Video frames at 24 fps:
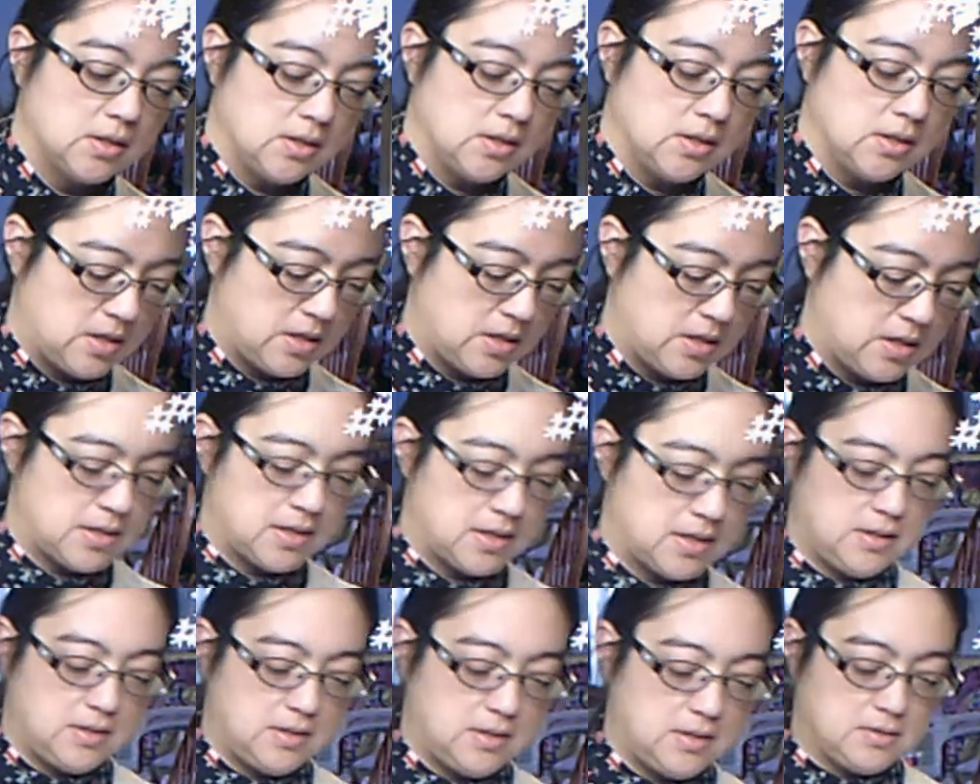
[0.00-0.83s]

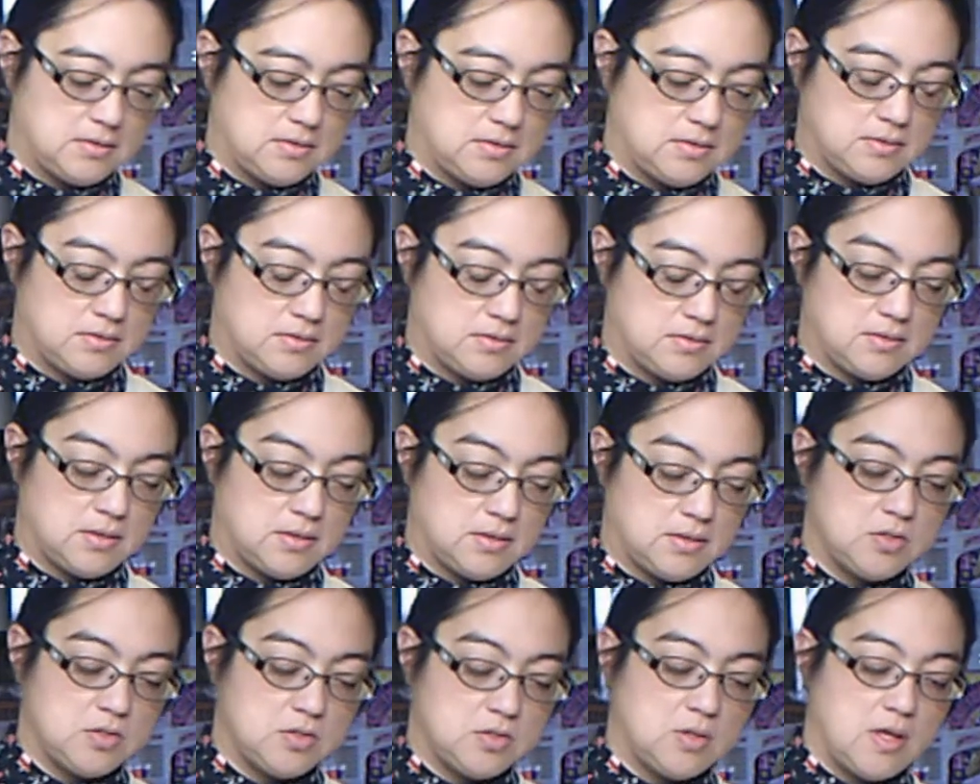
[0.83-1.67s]
I
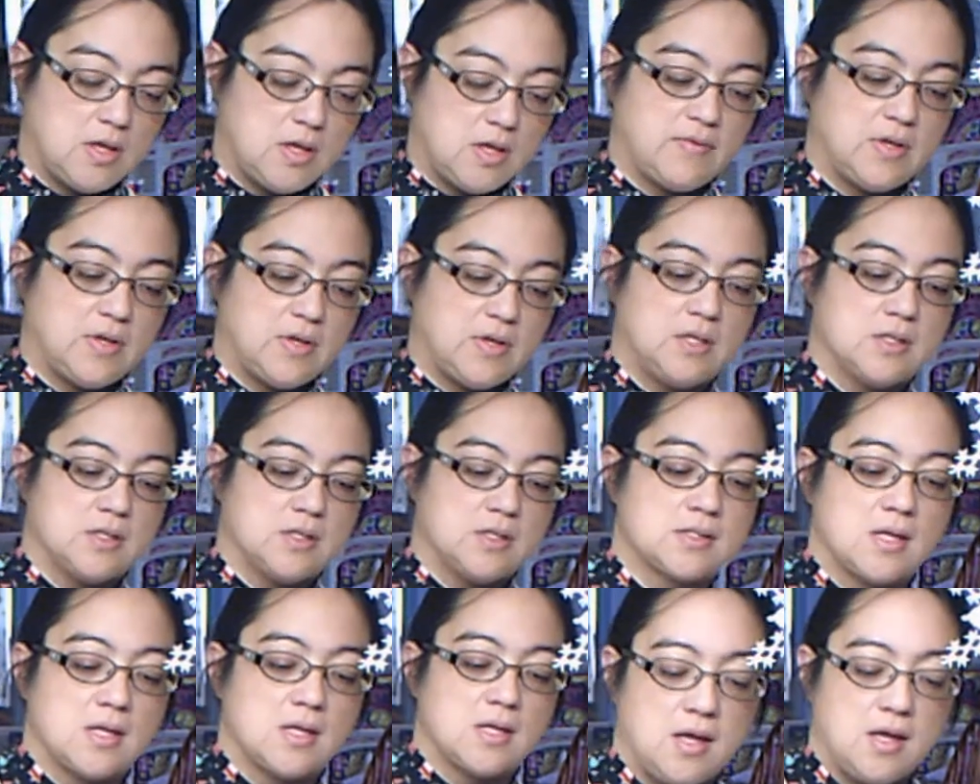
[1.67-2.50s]
do love onions.
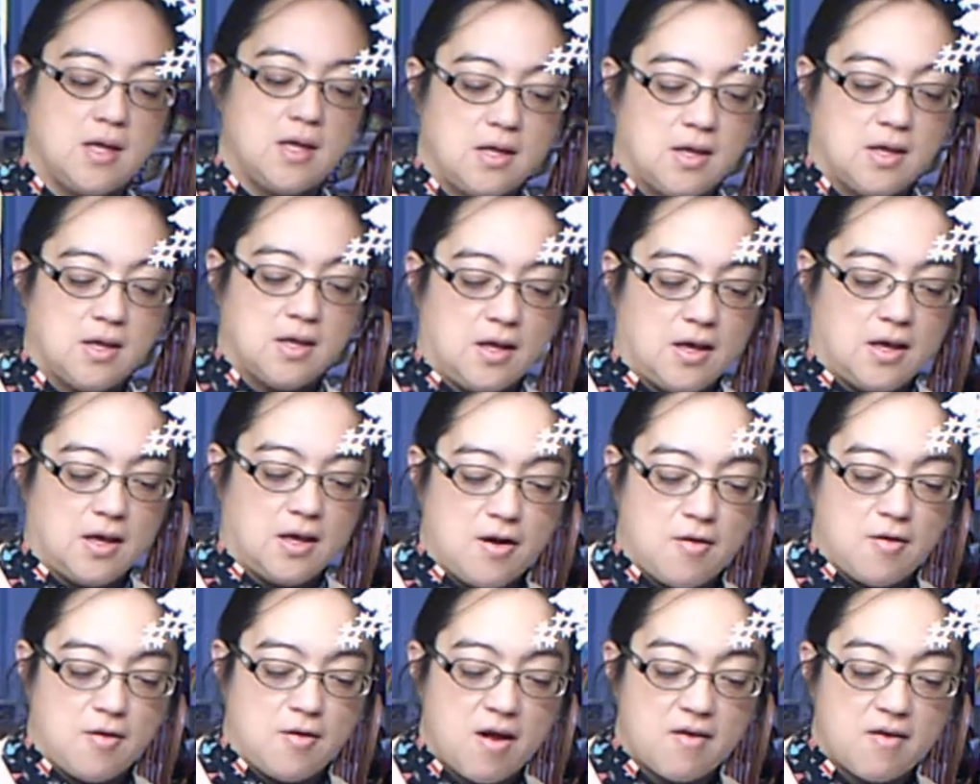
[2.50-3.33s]

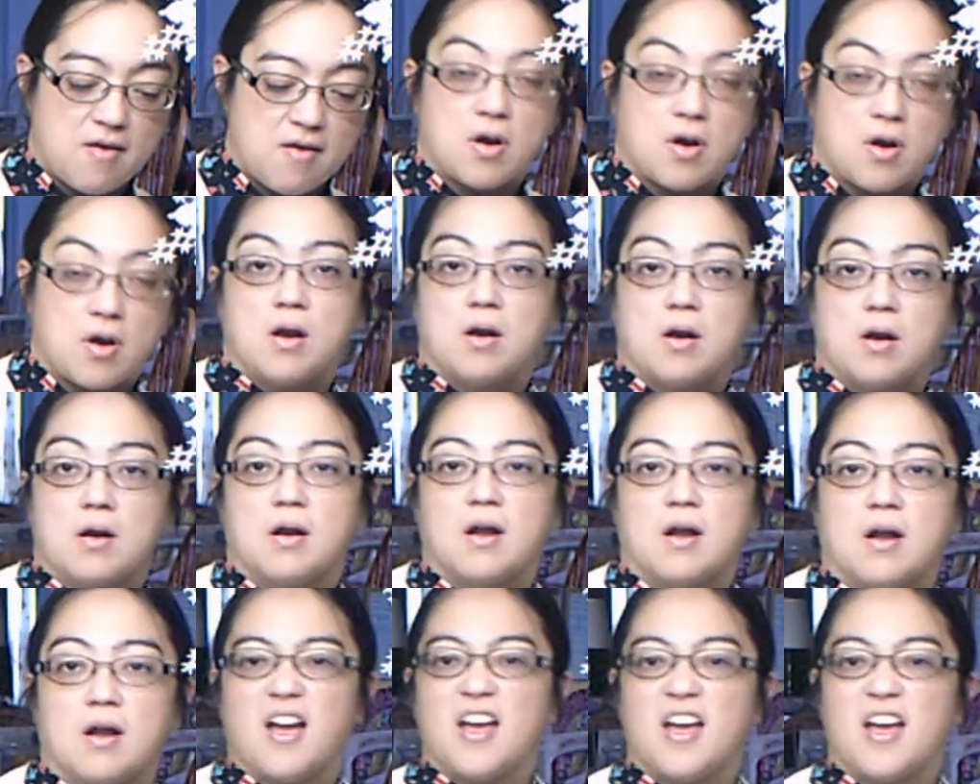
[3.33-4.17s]
However,
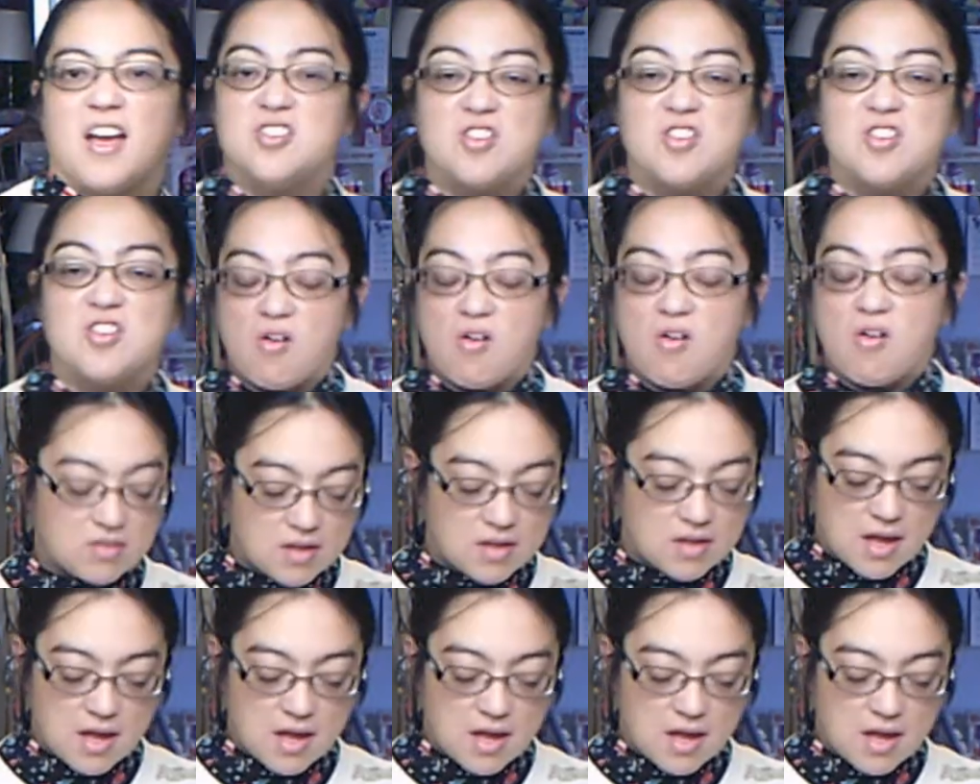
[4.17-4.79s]
I don't like